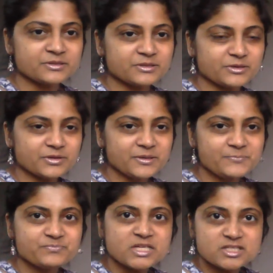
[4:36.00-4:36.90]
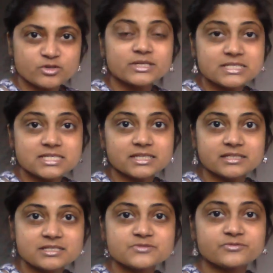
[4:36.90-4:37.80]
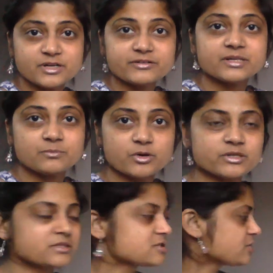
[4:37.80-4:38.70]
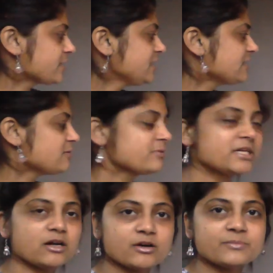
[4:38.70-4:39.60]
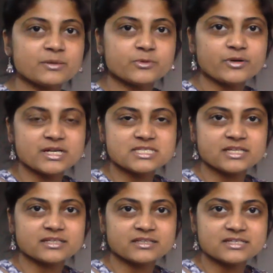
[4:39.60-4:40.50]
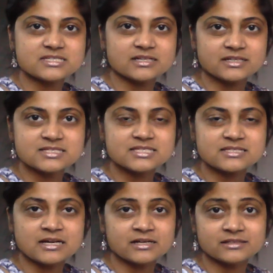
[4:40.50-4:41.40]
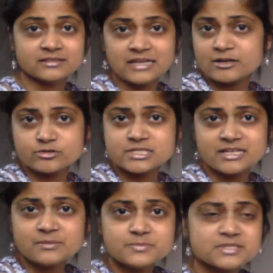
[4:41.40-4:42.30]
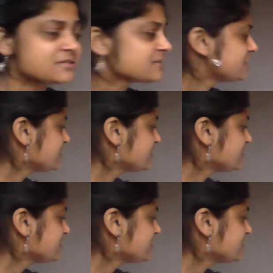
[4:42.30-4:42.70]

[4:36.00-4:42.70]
Okay, so you can see it is very important, okay, that we are memorizing this ladder steps.